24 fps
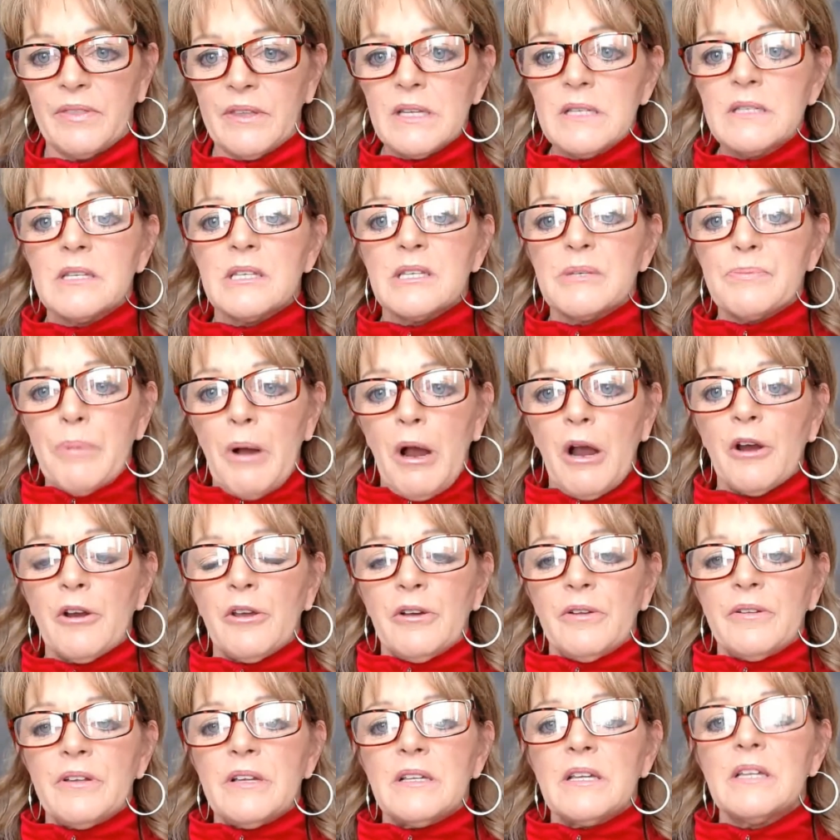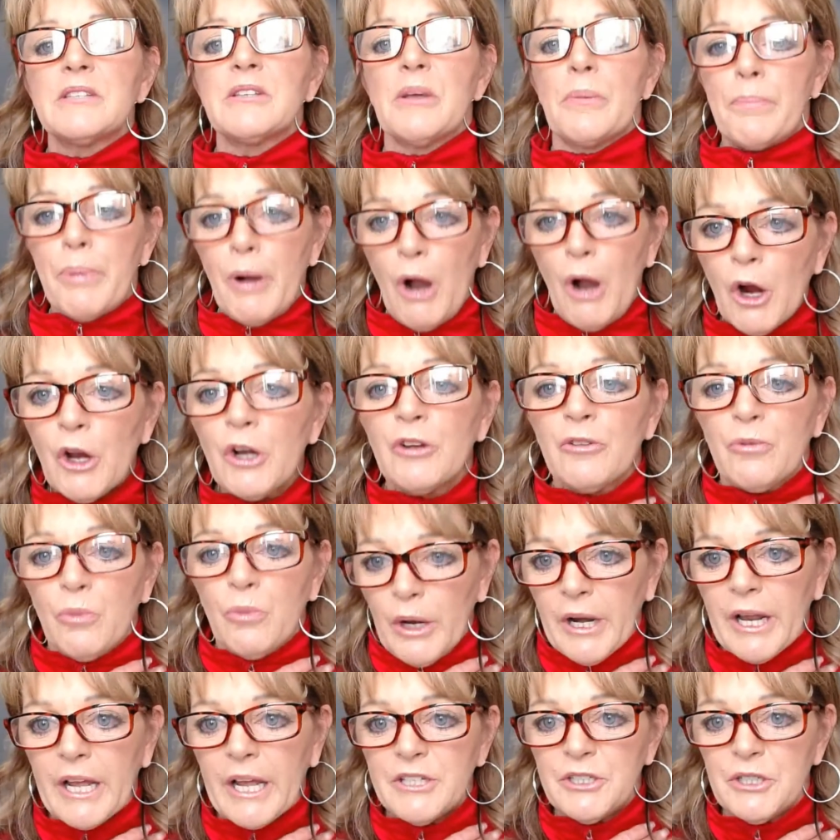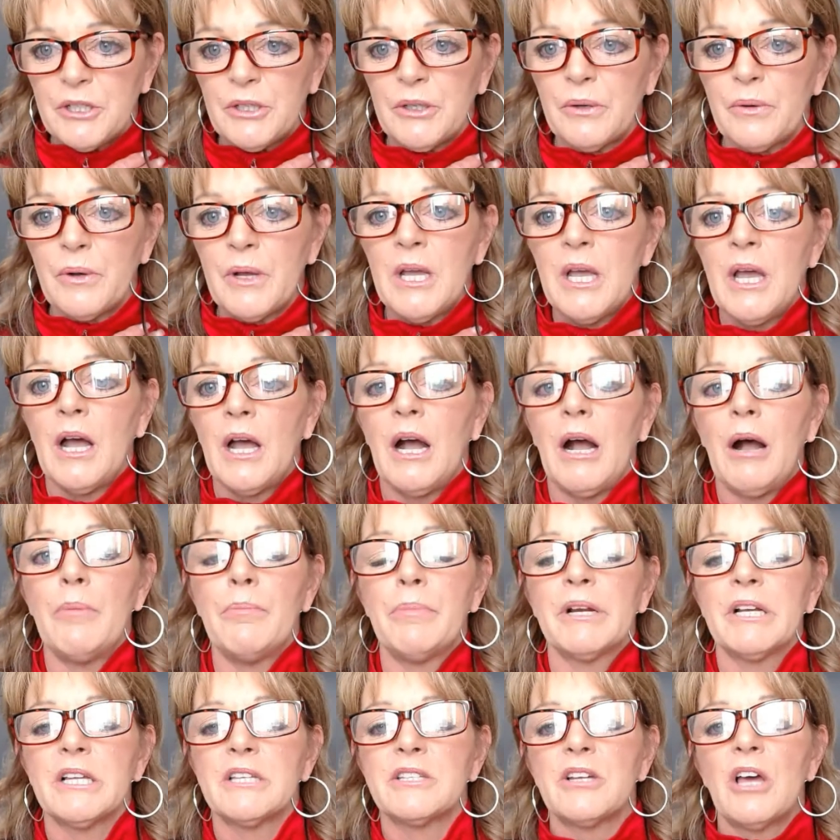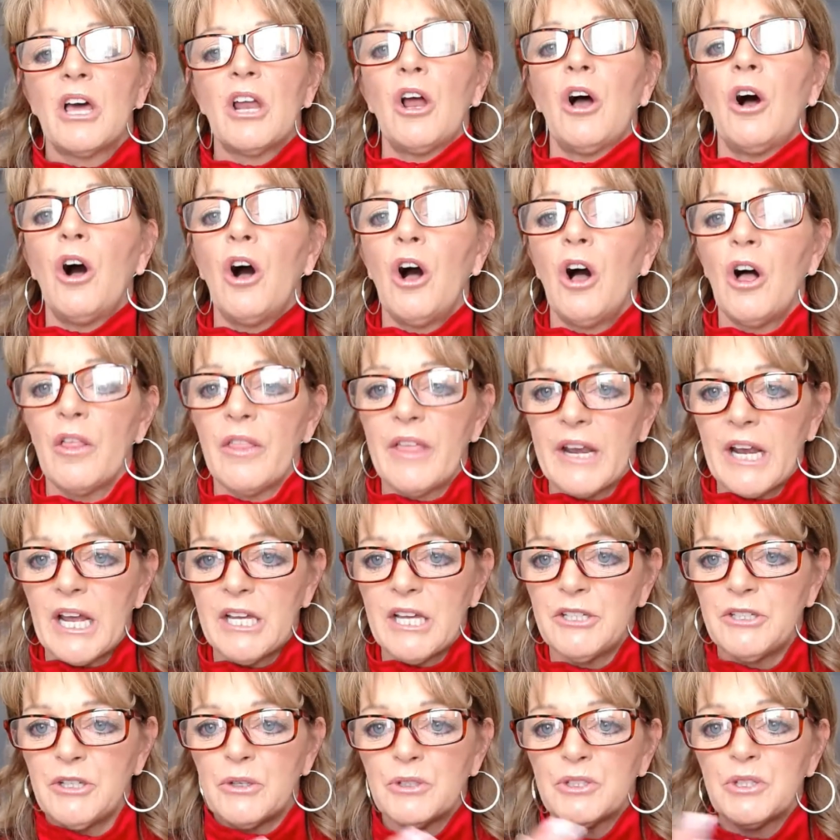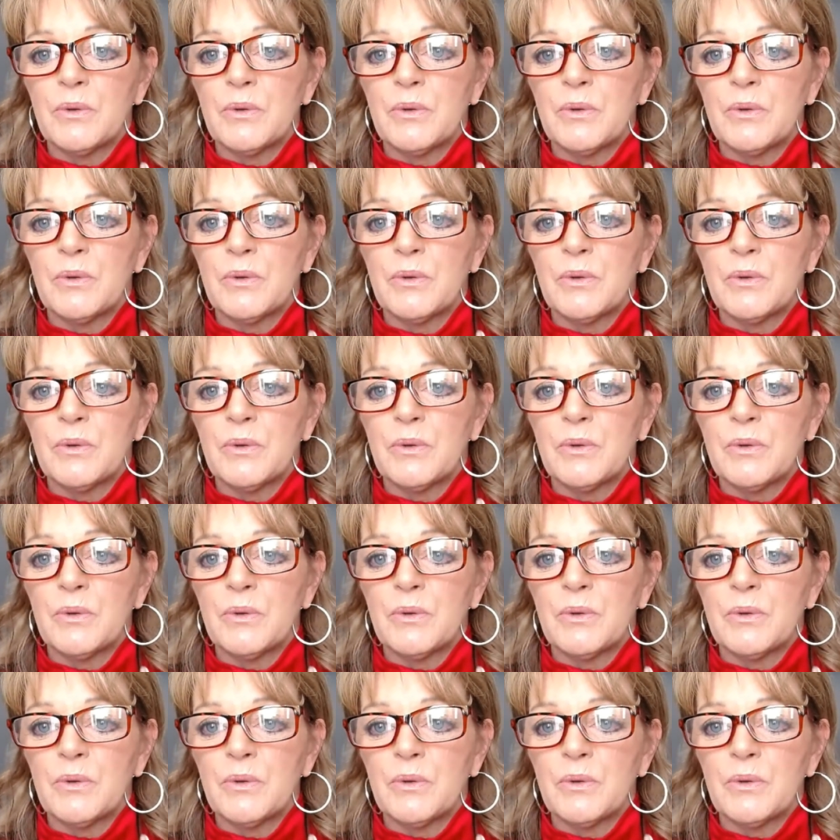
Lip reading: This is it's a part of what I do, but it's not all that I do.